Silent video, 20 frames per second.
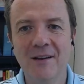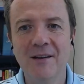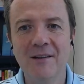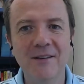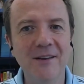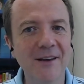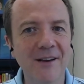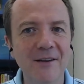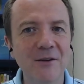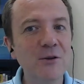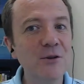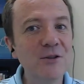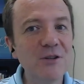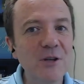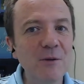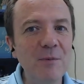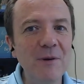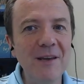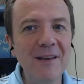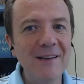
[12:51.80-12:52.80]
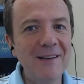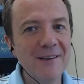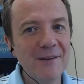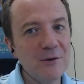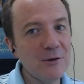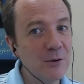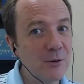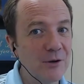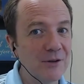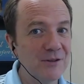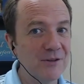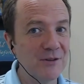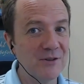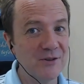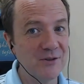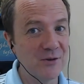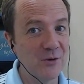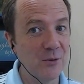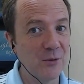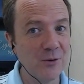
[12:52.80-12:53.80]
Yeah, it used to be you could
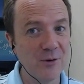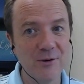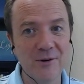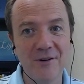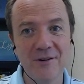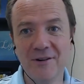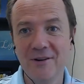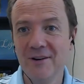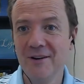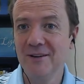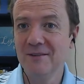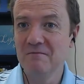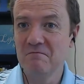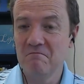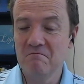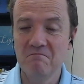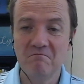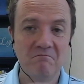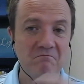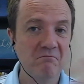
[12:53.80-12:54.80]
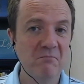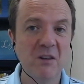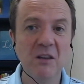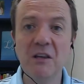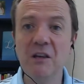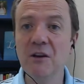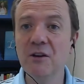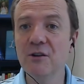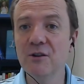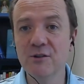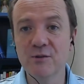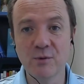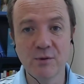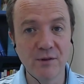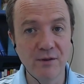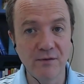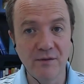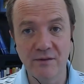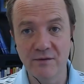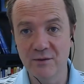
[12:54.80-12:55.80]
store years worth
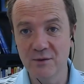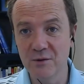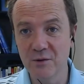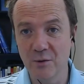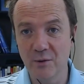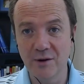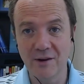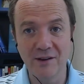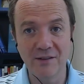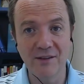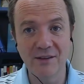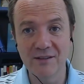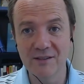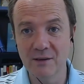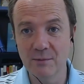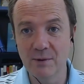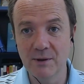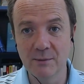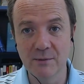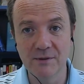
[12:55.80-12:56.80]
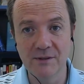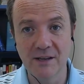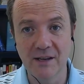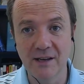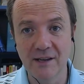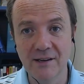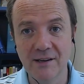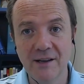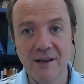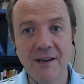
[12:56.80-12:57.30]
of inventory, and I think some people did.